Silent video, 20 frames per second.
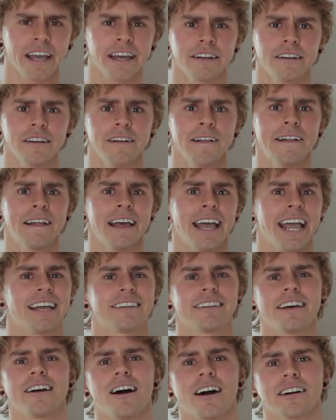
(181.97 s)
And
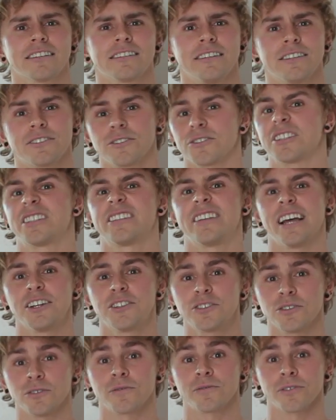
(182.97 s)
antioxidants are
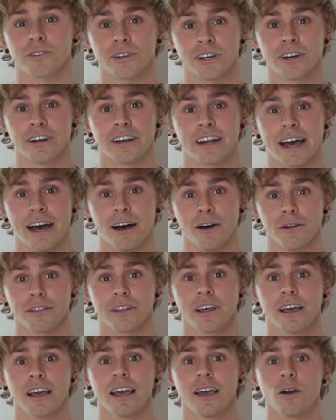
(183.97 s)
essential for good
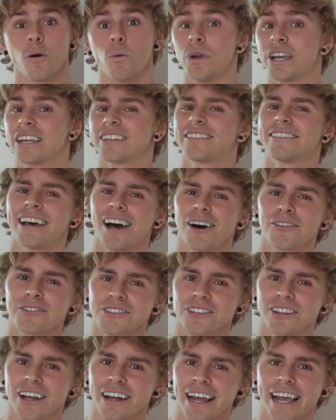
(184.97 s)
health. We could tell
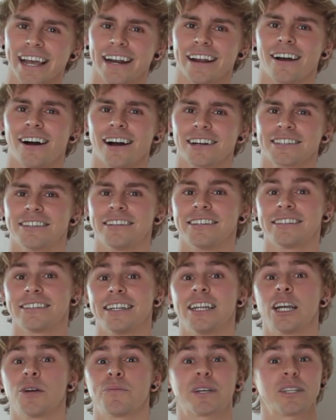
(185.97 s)
there's a lot of
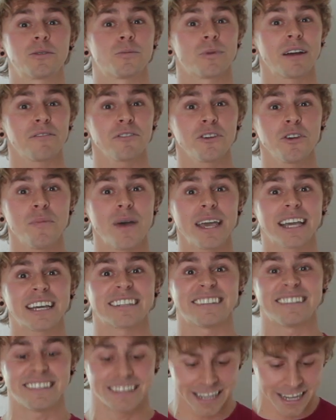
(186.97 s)
antioxidants in here because whenever you
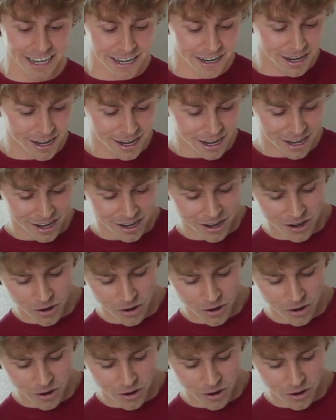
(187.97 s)
make a tea,